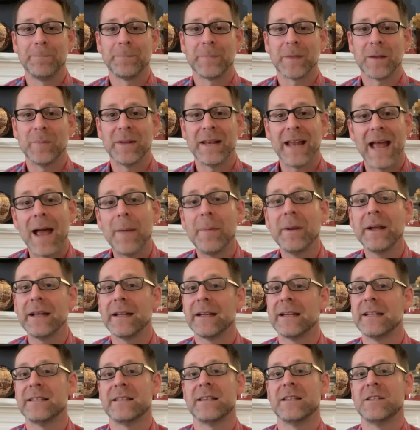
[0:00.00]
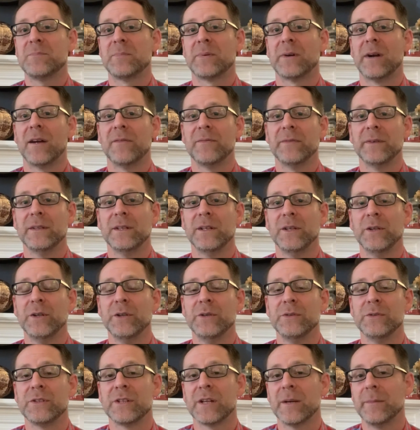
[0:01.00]
But Habakkuk is this prophet
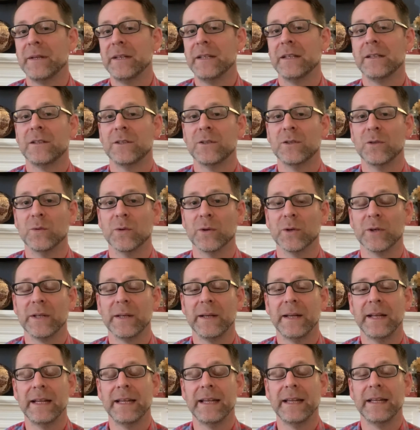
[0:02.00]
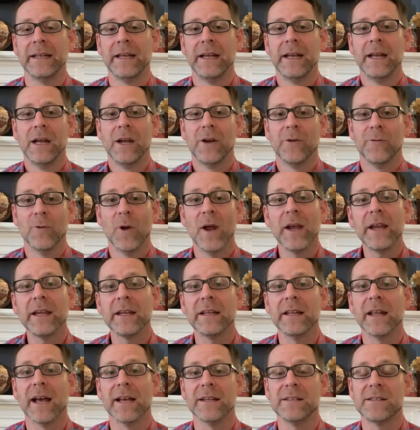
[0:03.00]
who's coming to the Lord and
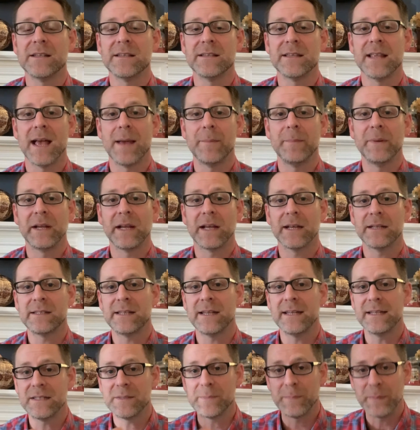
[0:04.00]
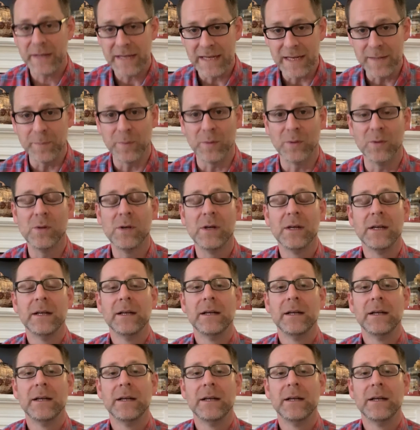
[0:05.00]
recognizes that because his people